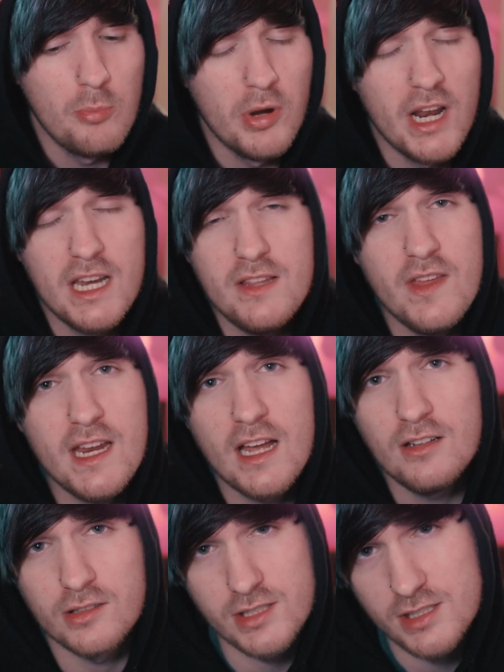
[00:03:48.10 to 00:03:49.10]
But anything
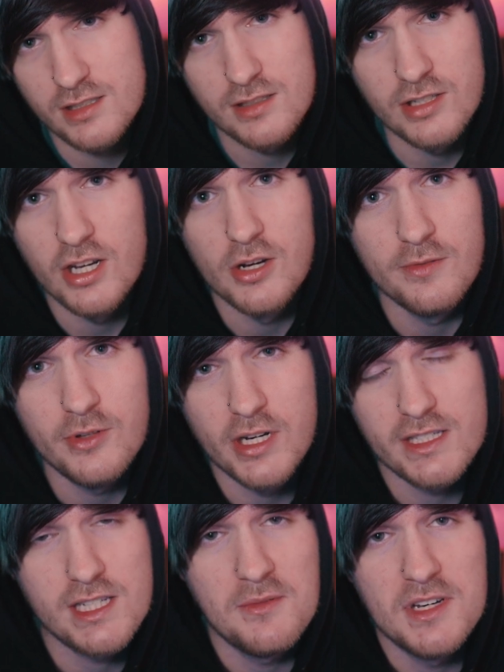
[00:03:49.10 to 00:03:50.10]
else, you know, if you
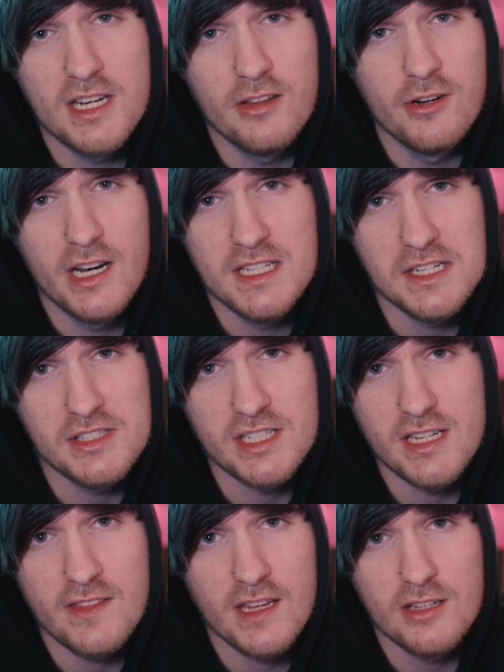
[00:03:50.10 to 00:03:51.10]
guys have any other ideas,
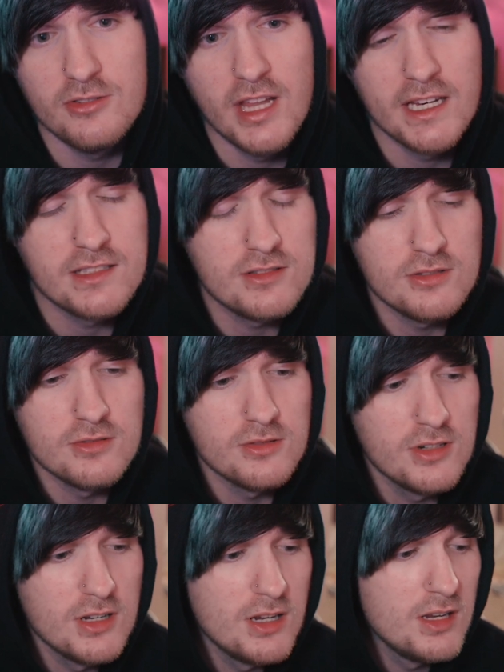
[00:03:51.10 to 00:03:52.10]
anything you'd like to
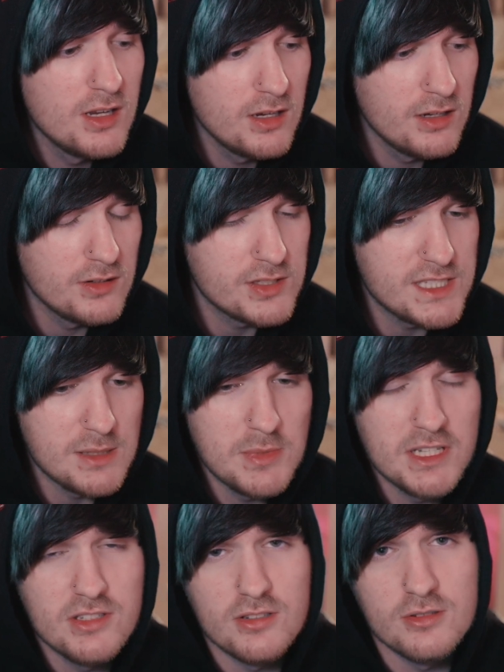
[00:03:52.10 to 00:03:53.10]
see
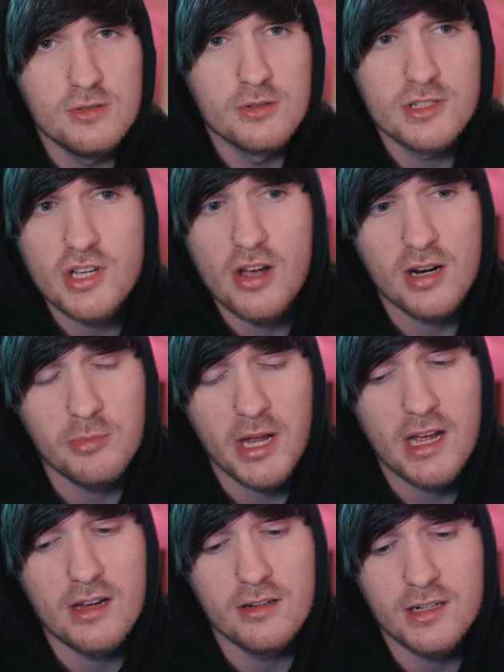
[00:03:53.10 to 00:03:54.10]
me do or talk
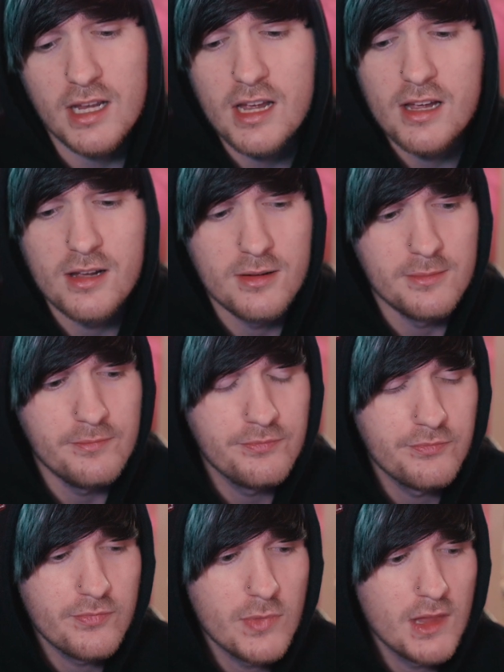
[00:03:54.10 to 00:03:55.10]
about,
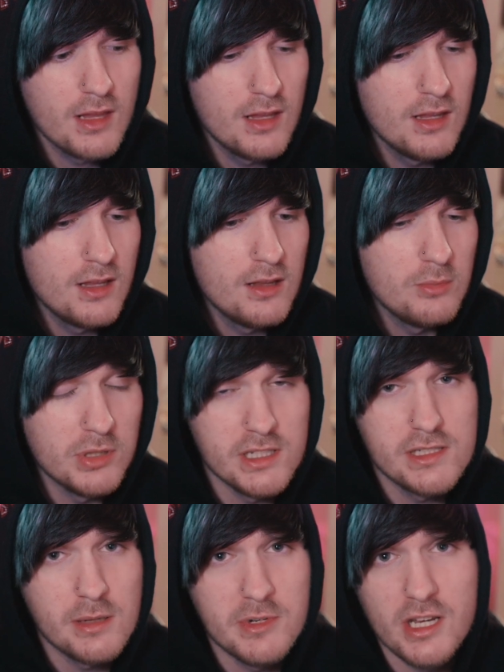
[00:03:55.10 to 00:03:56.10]

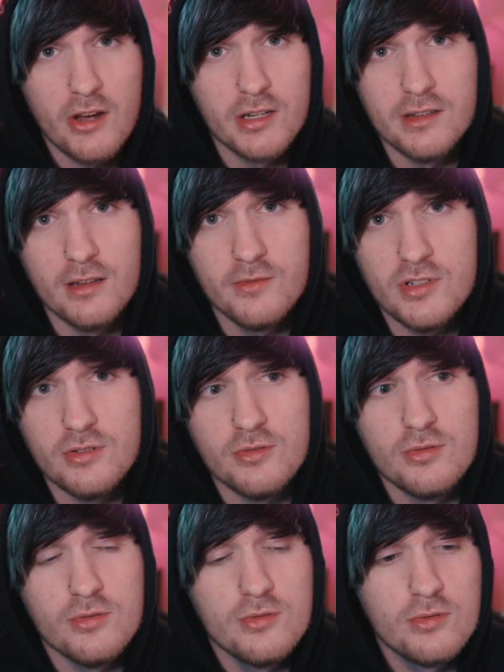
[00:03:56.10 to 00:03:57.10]
please let me know. I'd love
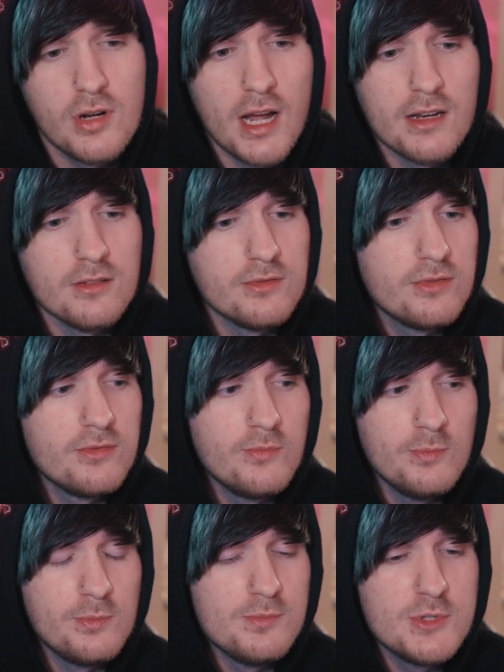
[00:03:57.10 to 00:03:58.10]
to kind of
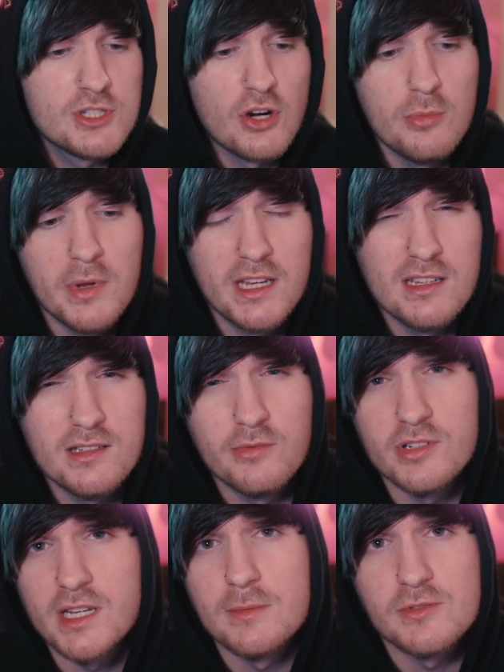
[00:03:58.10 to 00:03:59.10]
start making
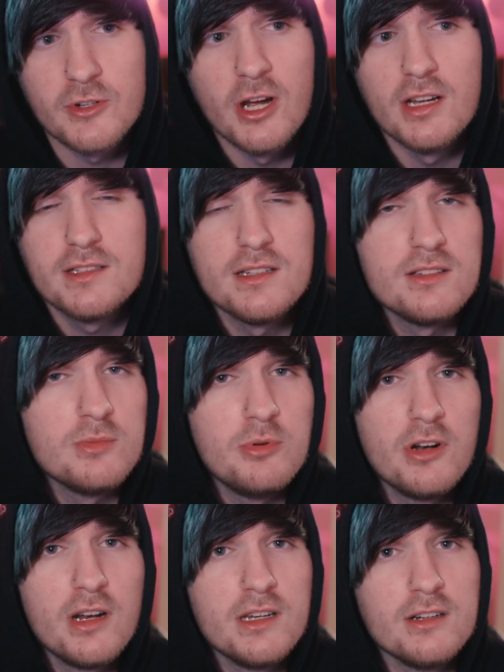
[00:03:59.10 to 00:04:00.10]
different types of content to put on